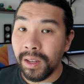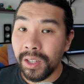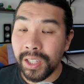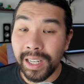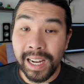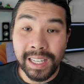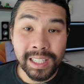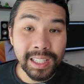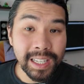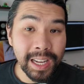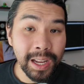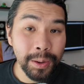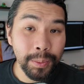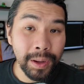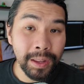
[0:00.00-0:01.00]
Should I
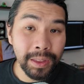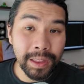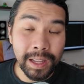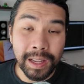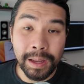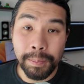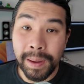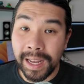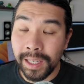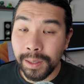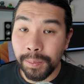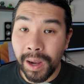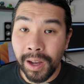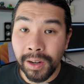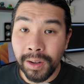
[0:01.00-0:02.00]
stay with the
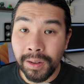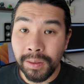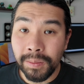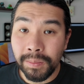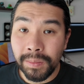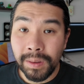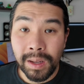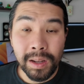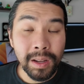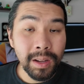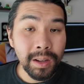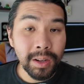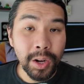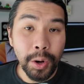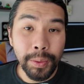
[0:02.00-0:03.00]
base model,
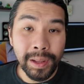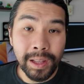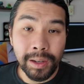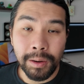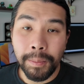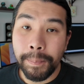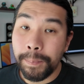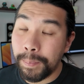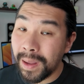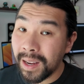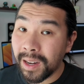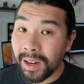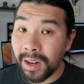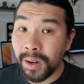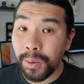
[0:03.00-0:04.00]
go a little
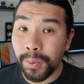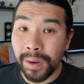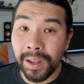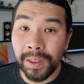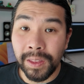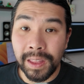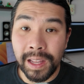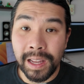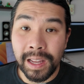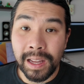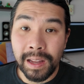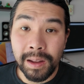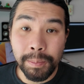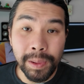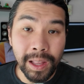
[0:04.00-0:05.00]
bigger with
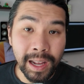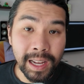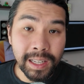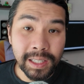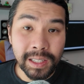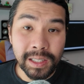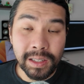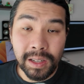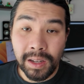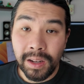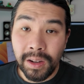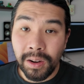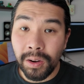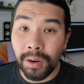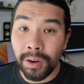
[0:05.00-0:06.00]
the Plus,
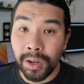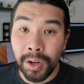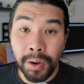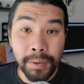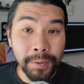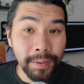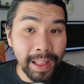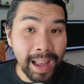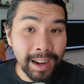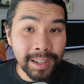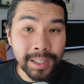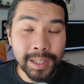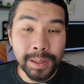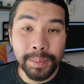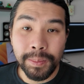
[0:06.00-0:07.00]
or go
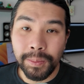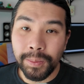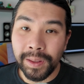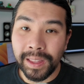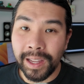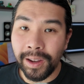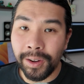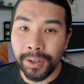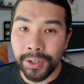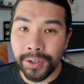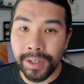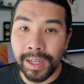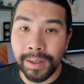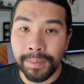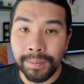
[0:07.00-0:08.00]
flagship with the
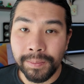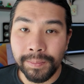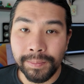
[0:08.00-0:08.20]
Ultra?